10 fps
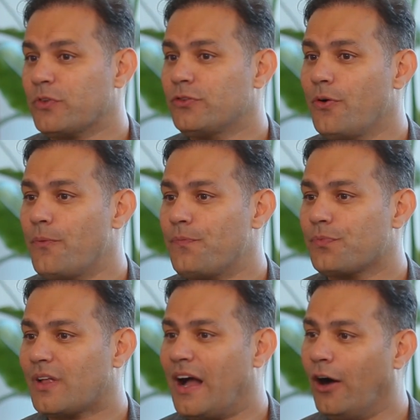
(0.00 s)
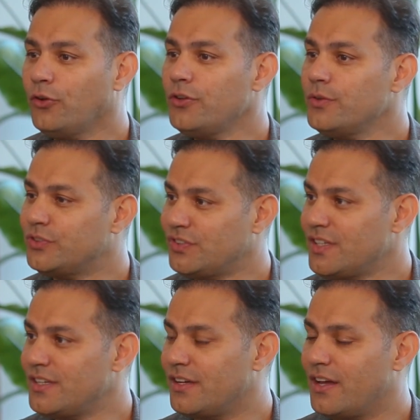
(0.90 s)
So how do you
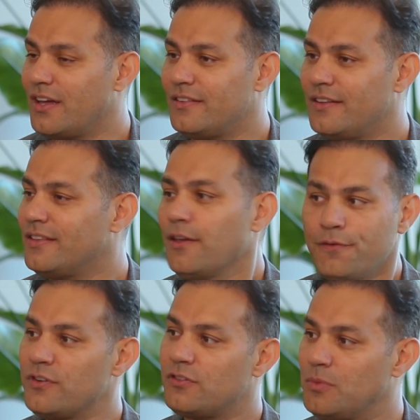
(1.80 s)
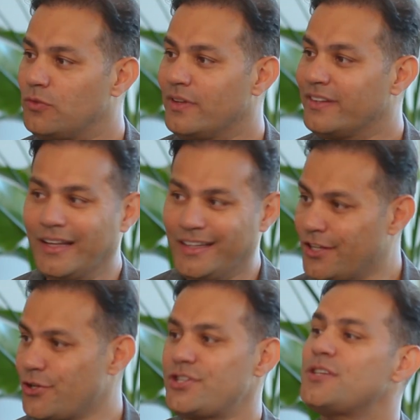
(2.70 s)
see the difference between the
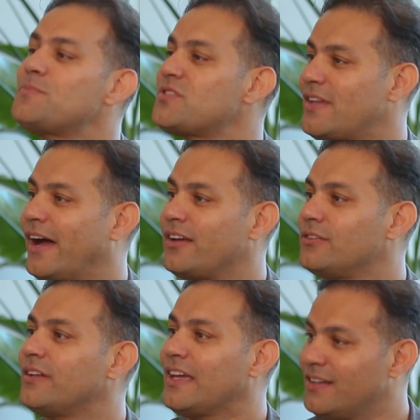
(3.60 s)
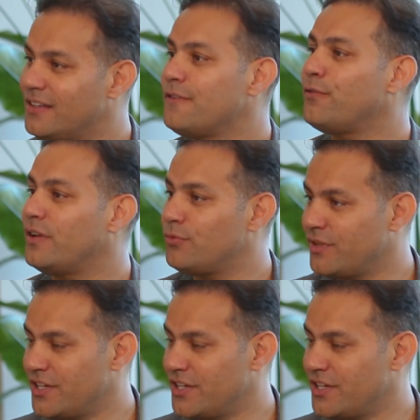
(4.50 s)
leadership style in different